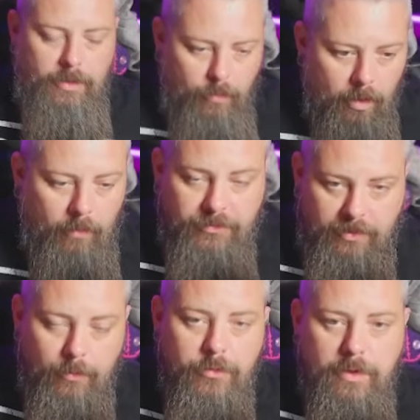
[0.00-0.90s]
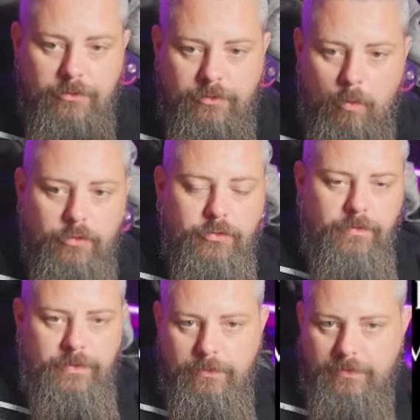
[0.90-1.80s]
Now, obviously, I want you guys to
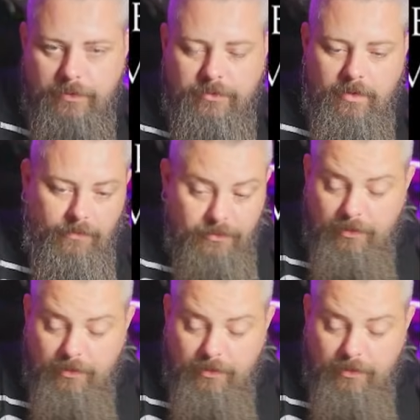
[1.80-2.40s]
watch the video for yourself.